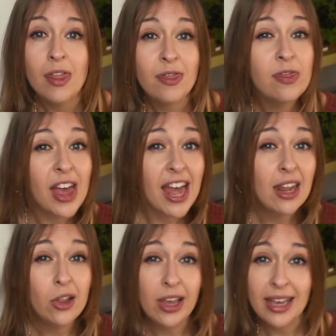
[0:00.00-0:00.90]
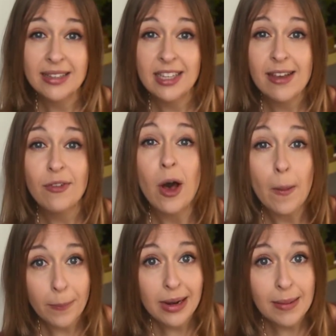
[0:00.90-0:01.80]
Then looking at safe
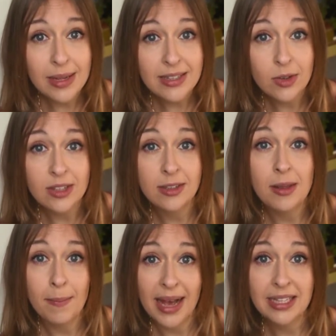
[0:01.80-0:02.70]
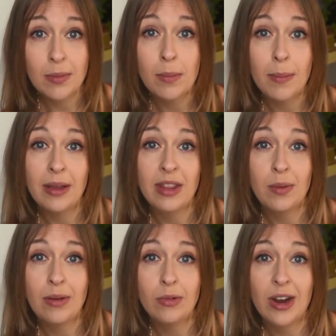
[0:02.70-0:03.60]
upper limits, so this is the maximum amount that
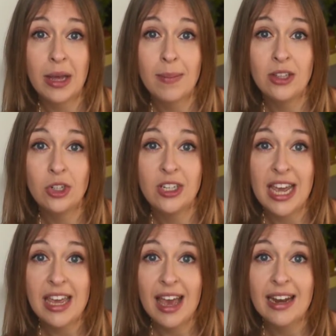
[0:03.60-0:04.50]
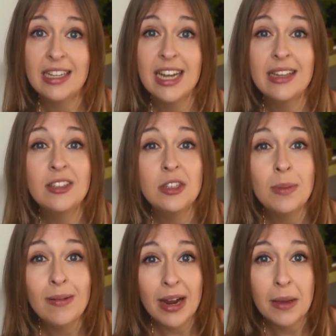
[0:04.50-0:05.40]
we would recommend you take, and it tends to
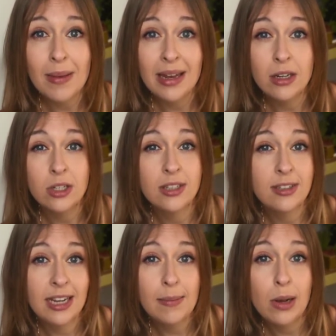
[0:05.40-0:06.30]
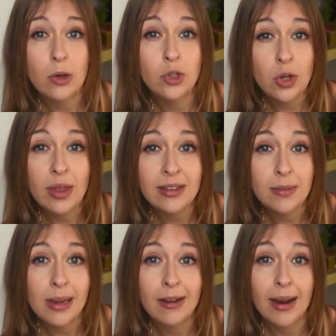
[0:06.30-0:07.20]
be recommended to stay below 2000
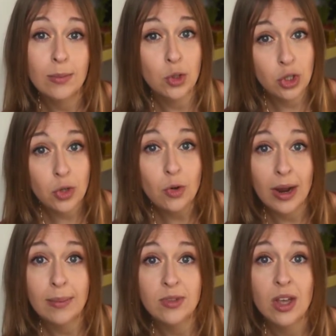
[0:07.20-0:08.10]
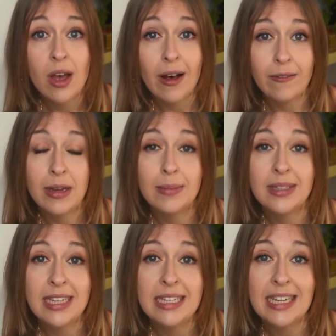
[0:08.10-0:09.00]
milligrams or 2 grams of vitamin
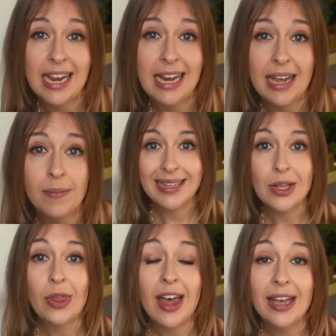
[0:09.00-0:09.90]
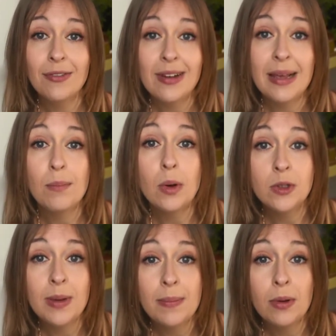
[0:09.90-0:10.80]
C daily. So thankfully,
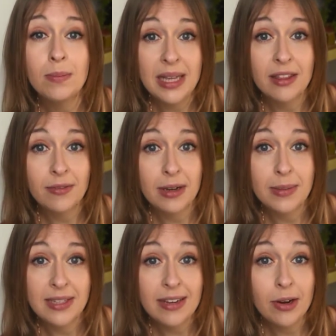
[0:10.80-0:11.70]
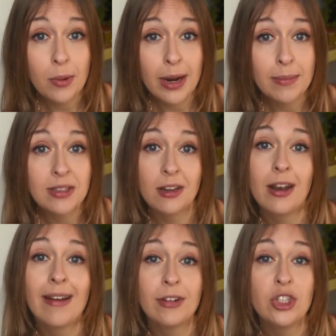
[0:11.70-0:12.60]
most people meet their vitamin C requirements on an
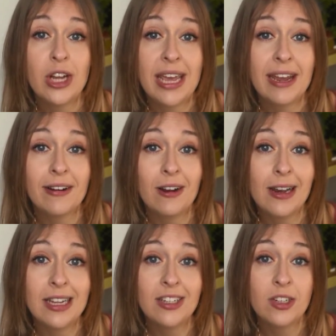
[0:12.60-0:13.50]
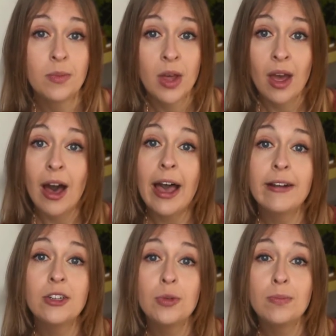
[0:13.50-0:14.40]
average day here in Ireland.
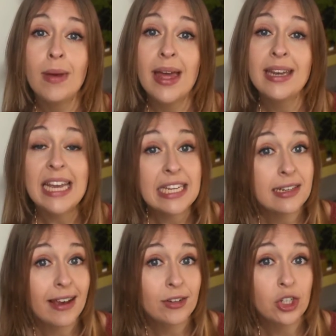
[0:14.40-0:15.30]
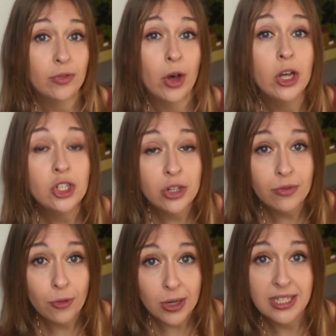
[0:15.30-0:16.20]
Irish men eat an average of
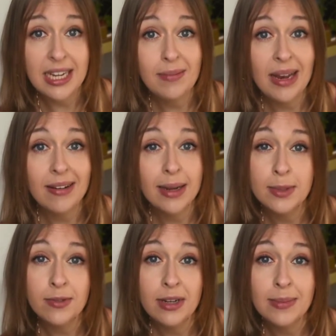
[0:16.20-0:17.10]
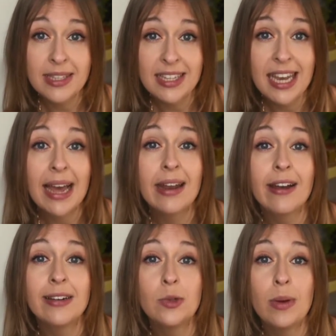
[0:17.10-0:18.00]
114 milligrams of vitamin C, and
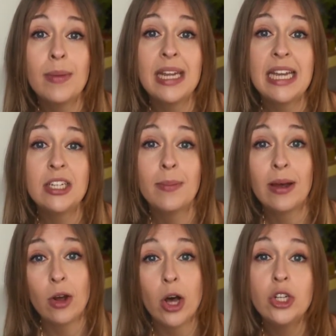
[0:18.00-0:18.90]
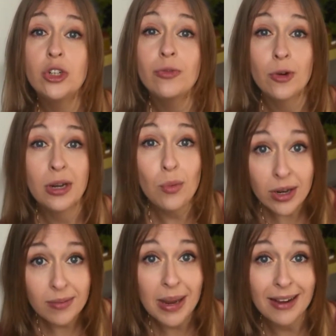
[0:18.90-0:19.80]
Irish women eat about
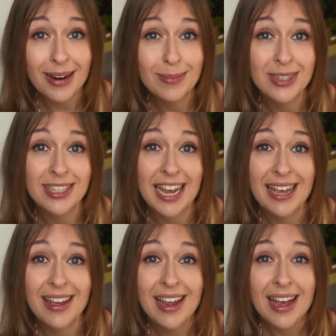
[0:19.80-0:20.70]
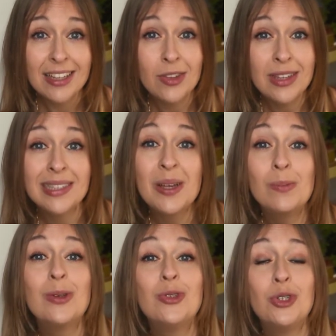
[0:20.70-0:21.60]
141 milligrams a day. So this is
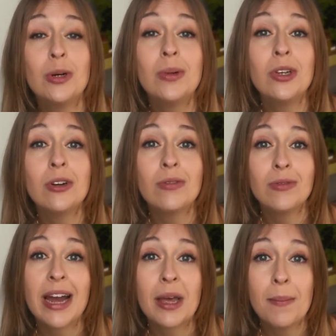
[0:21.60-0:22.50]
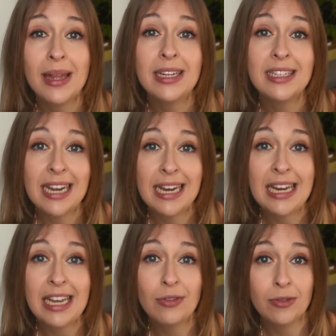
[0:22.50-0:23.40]
almost double your recommended daily
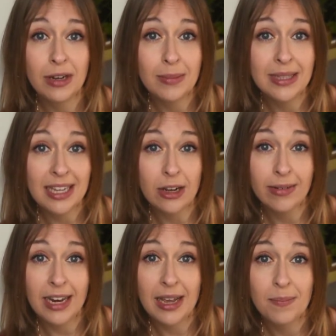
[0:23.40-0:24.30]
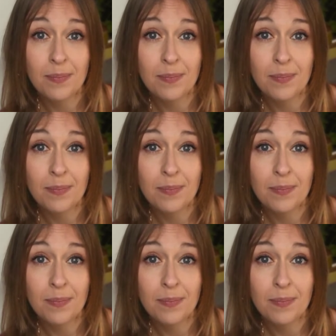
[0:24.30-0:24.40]
need for vitamin C already.